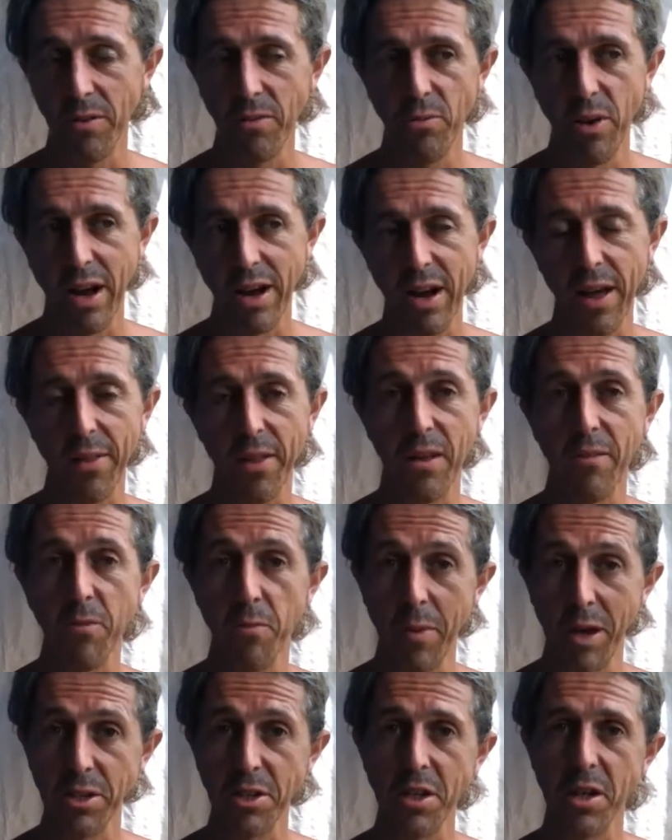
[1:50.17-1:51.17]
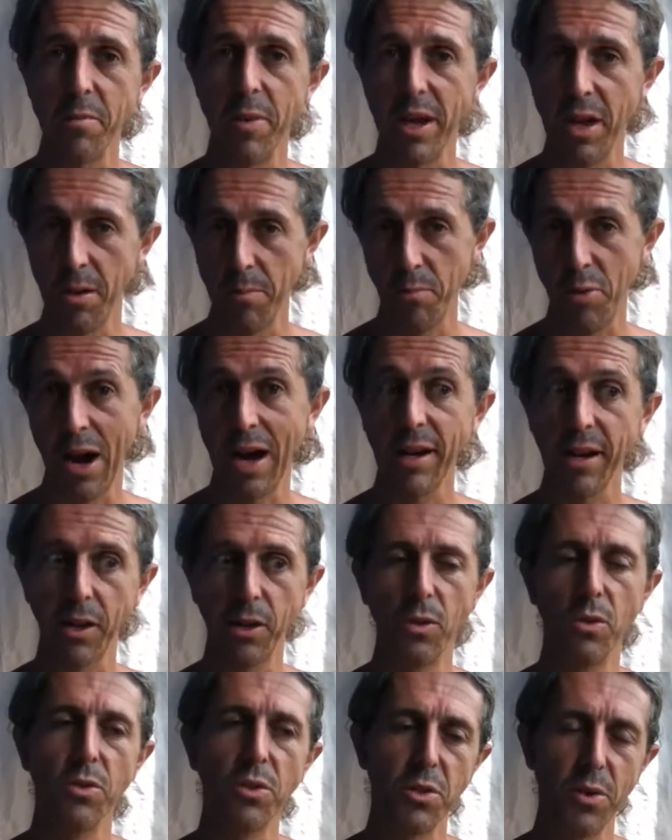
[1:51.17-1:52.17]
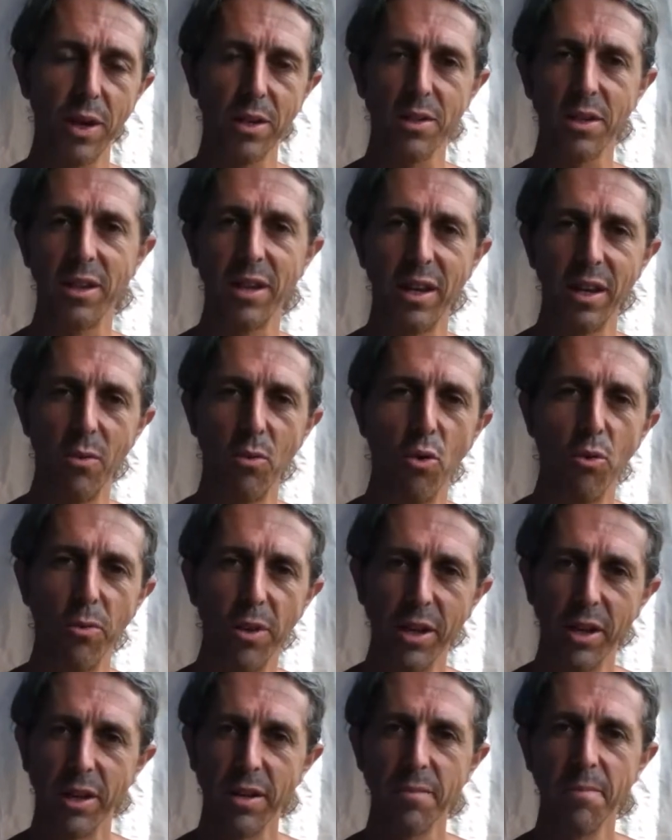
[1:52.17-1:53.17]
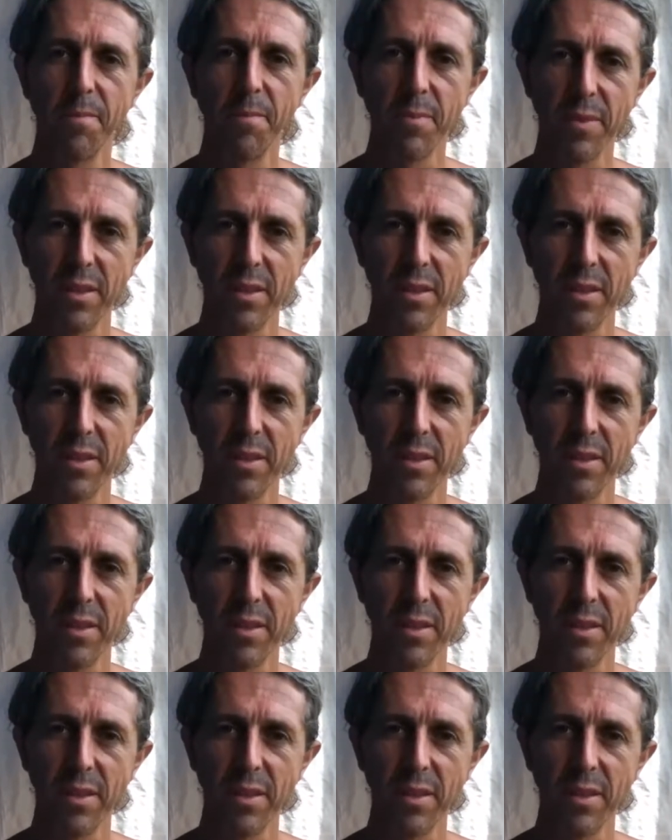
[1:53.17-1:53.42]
rounded out the information and made it practical to actually eat raw vegan.